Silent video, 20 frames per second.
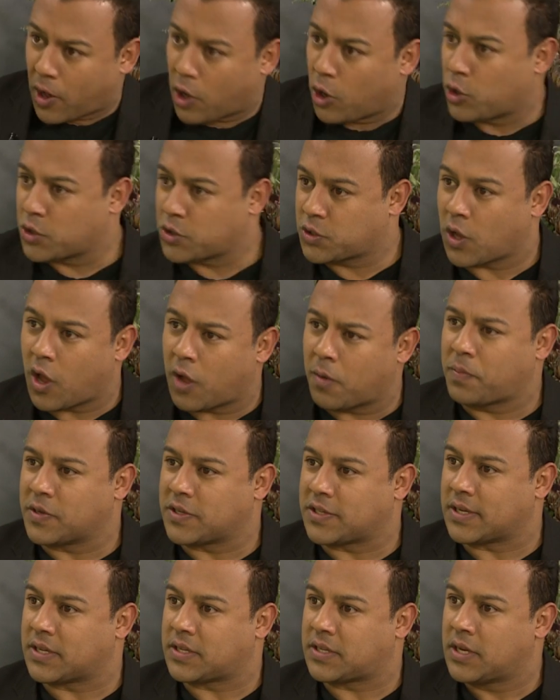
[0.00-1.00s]
the poles are
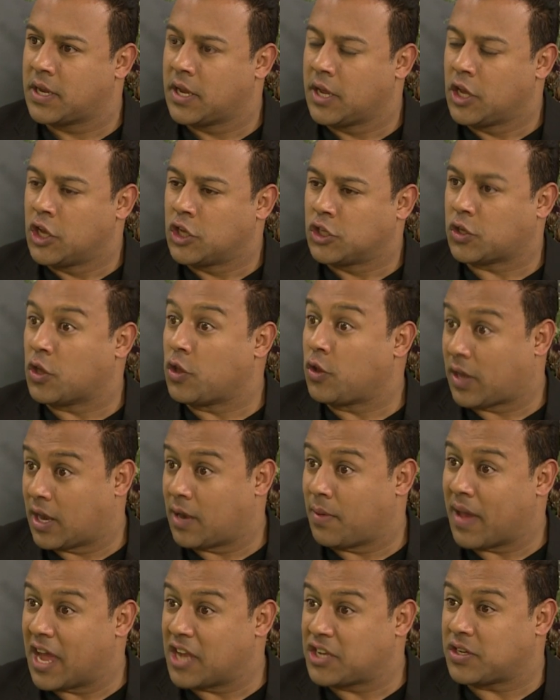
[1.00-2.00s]
opposite. So you
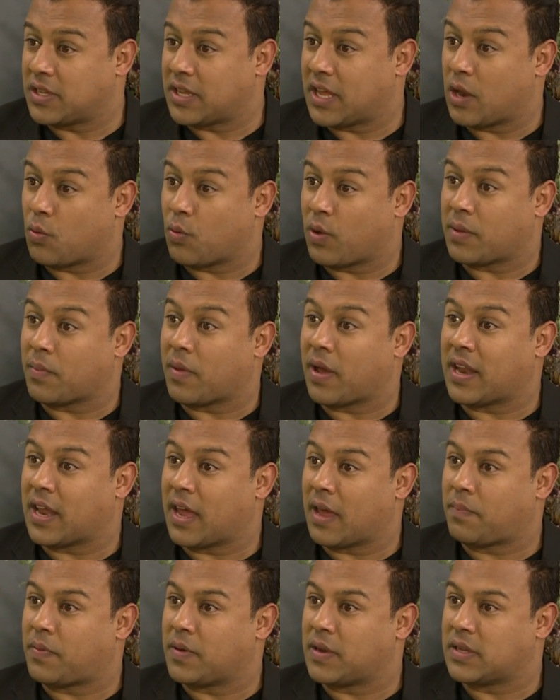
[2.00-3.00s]
can imagine then what might
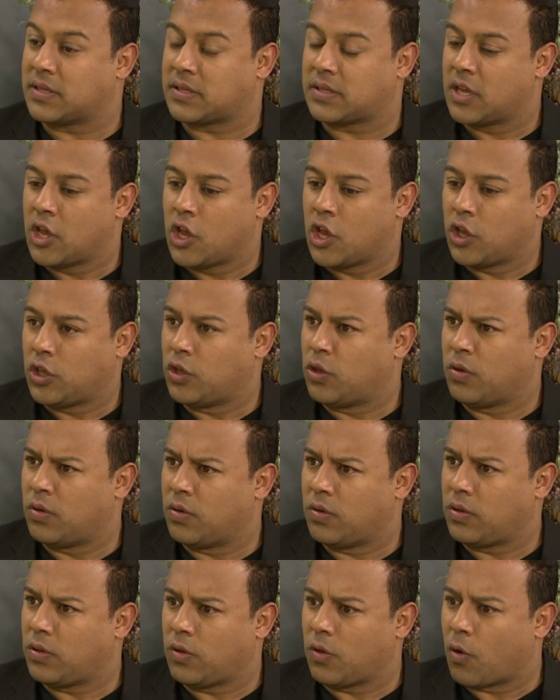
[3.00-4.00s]
happen is you,
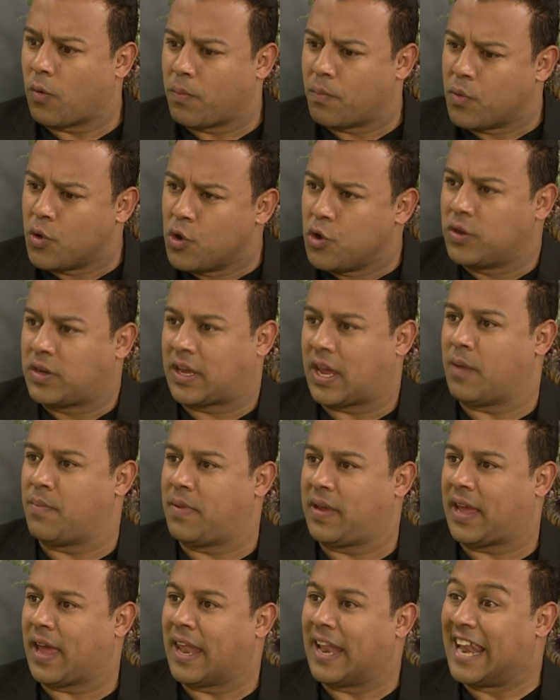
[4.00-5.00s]
your mood
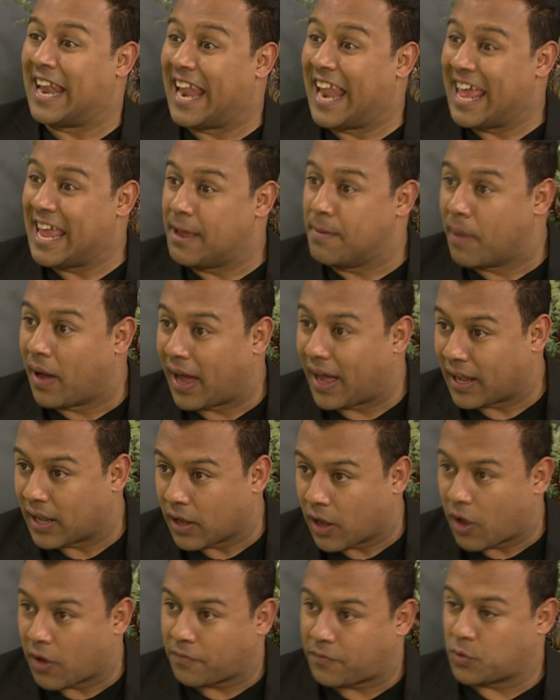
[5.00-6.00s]
can become
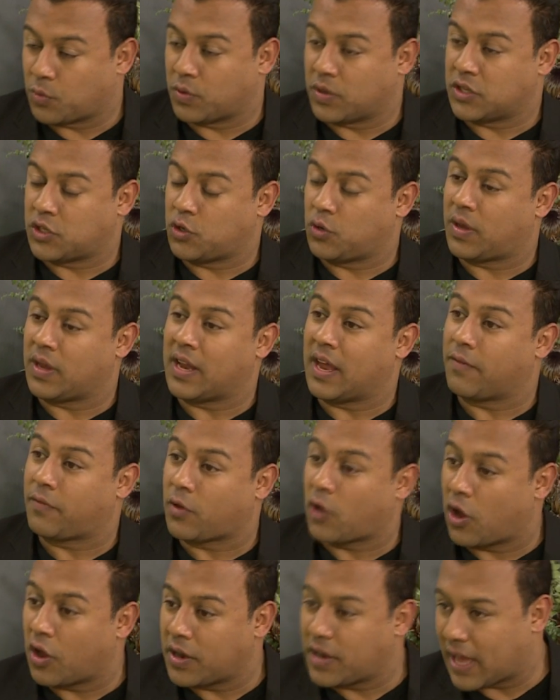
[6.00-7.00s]
labile afterwards. You can
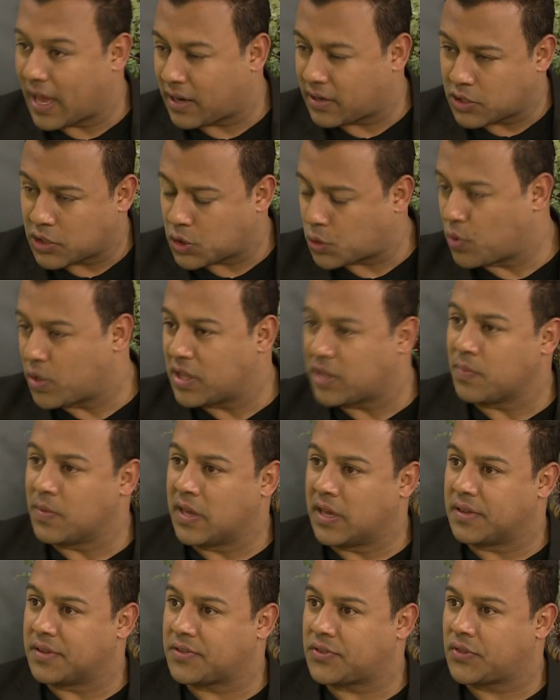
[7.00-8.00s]
have cardiac
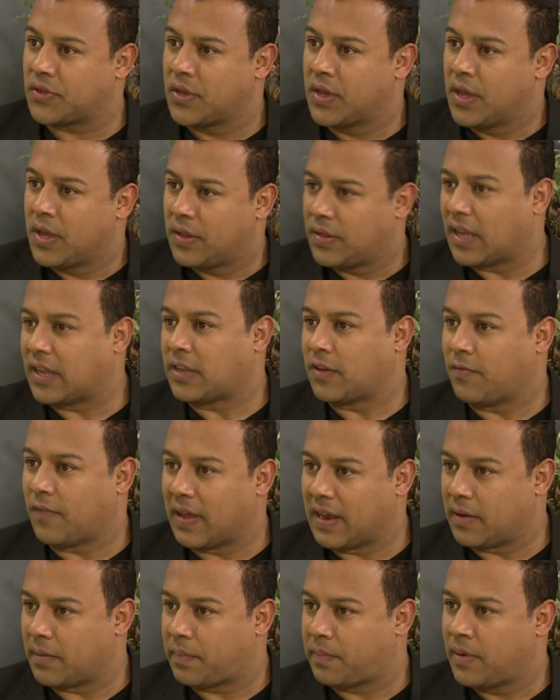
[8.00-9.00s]
dysrhythmias that oh,
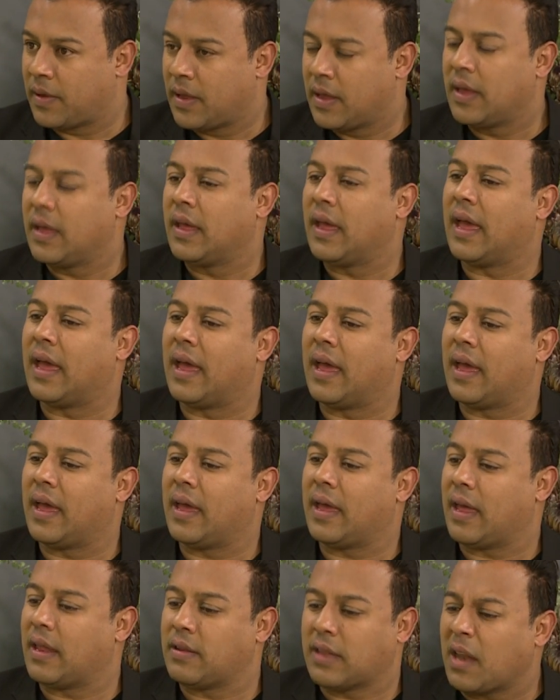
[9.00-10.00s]
develop. Uh,
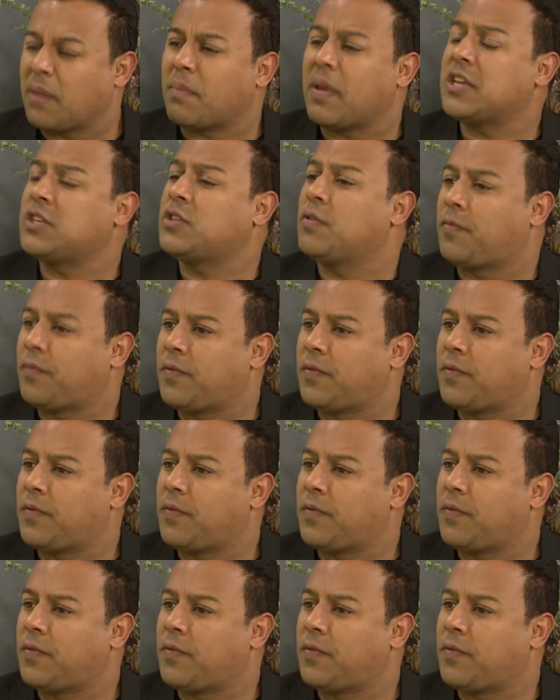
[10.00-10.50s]
and that makes